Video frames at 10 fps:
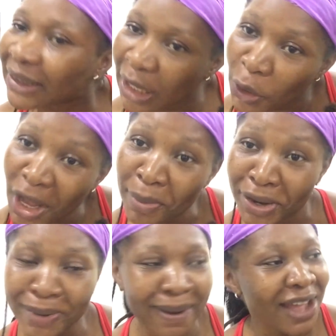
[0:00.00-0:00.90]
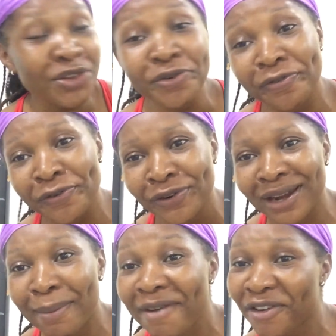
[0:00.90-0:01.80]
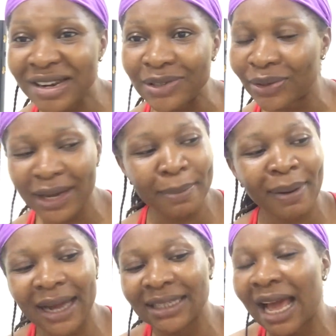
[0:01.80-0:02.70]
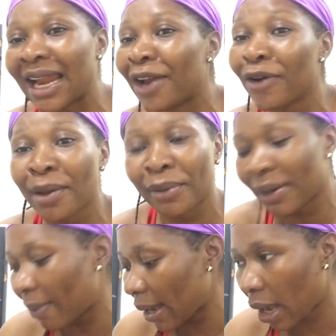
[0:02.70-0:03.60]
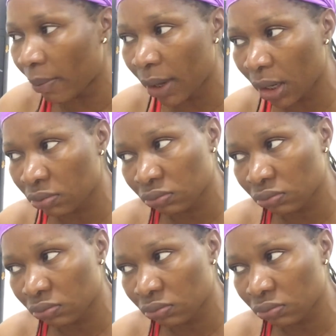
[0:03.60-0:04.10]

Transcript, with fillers: As I don't get money buy a new phone, and my phone is really bad, and I don't get money buy a camera.